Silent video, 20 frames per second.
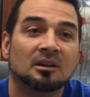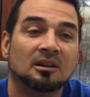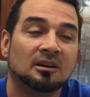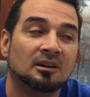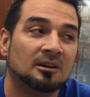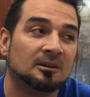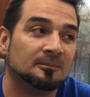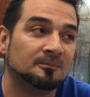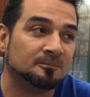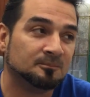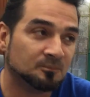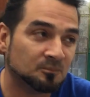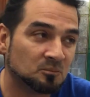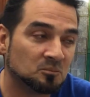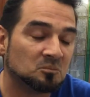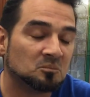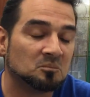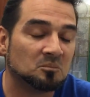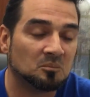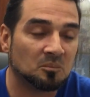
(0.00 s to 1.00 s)

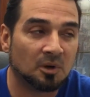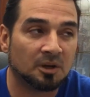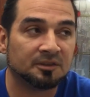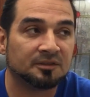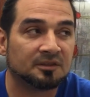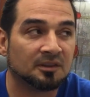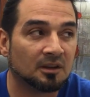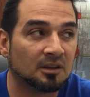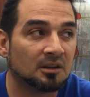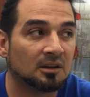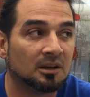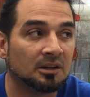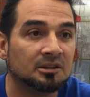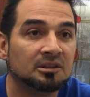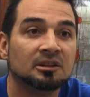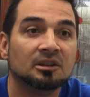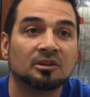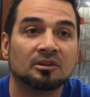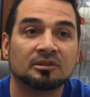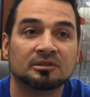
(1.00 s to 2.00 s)
But a
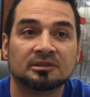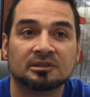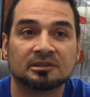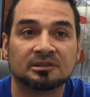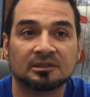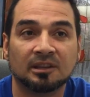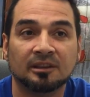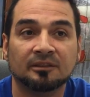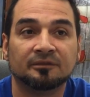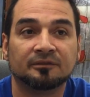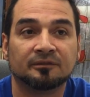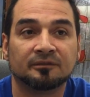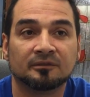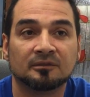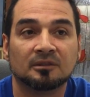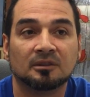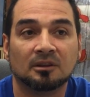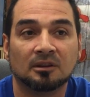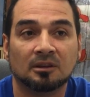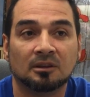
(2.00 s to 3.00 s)
year is a safe